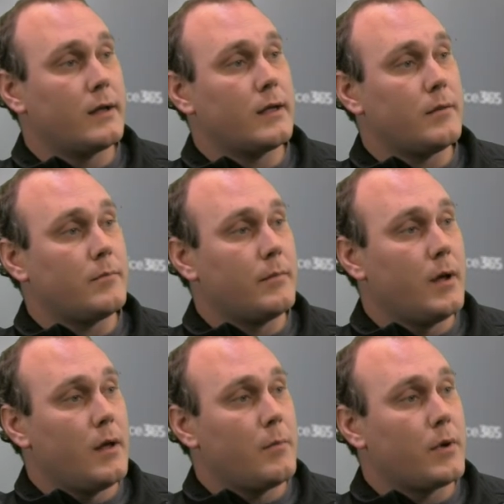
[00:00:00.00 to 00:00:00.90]
can
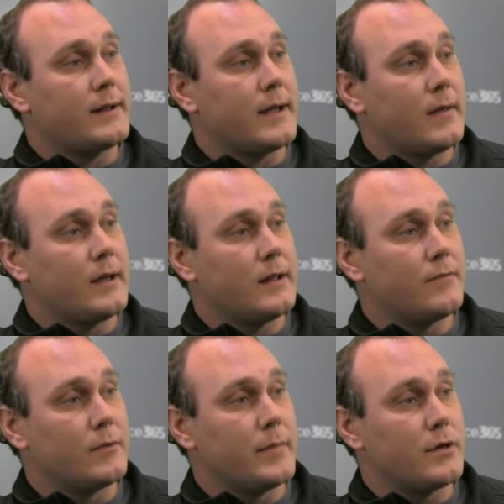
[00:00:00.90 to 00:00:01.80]
break down that
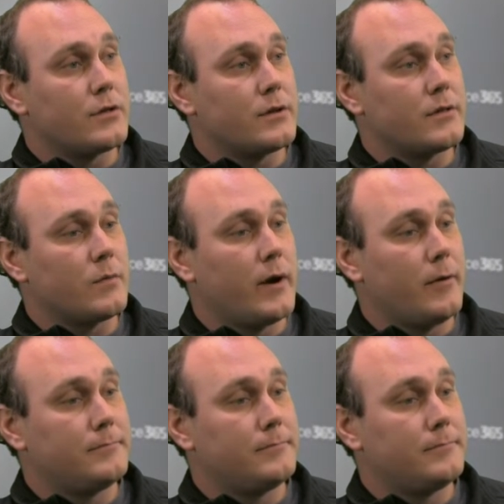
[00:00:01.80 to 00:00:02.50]
information as well.